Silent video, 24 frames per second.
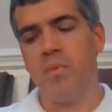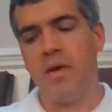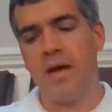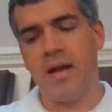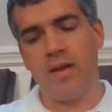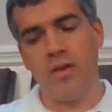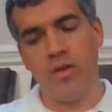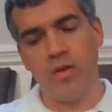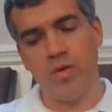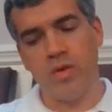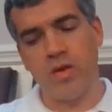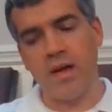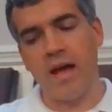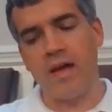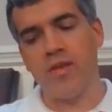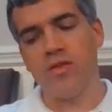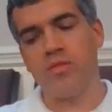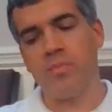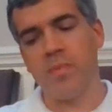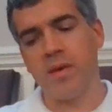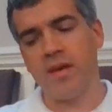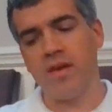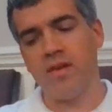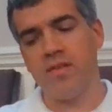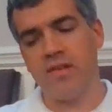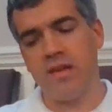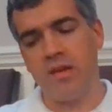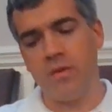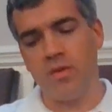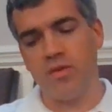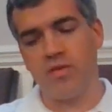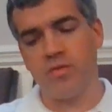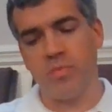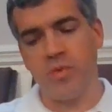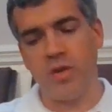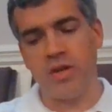And Luke adds, because he
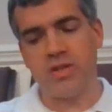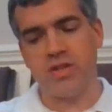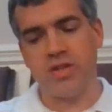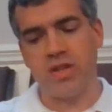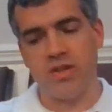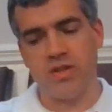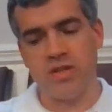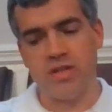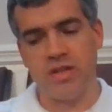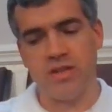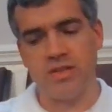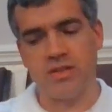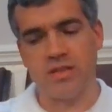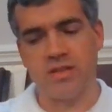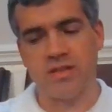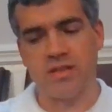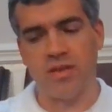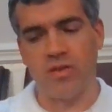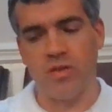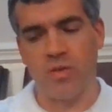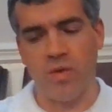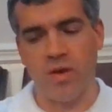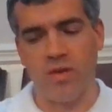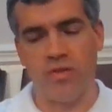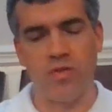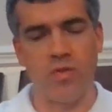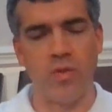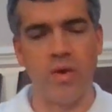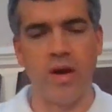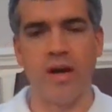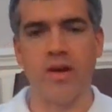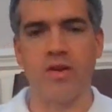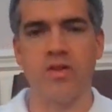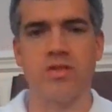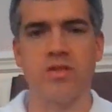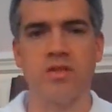was preaching Jesus and the
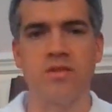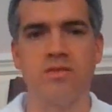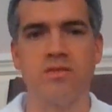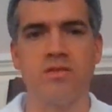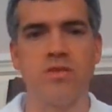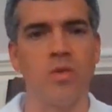resurrection.